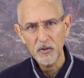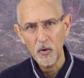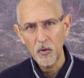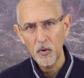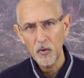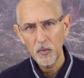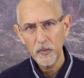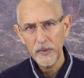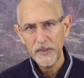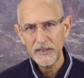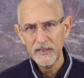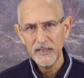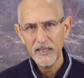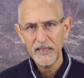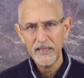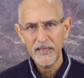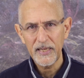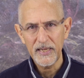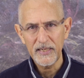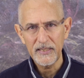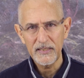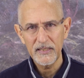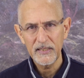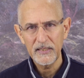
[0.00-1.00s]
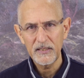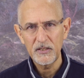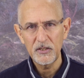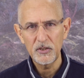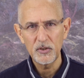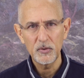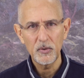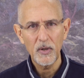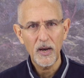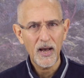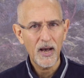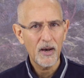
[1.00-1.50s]
always connected
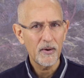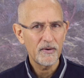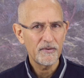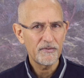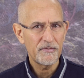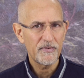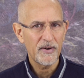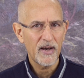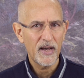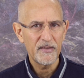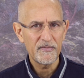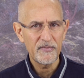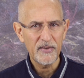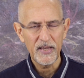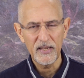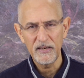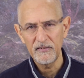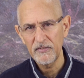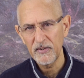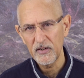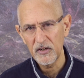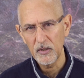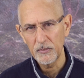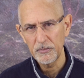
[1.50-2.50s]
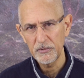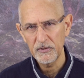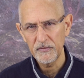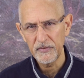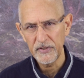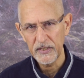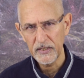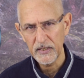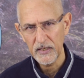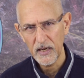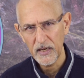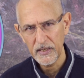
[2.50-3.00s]
to our 5 envelopes of
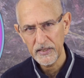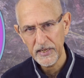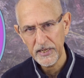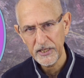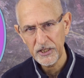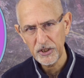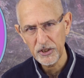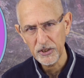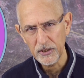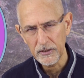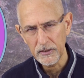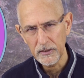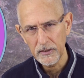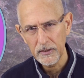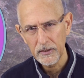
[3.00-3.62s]
incarnation.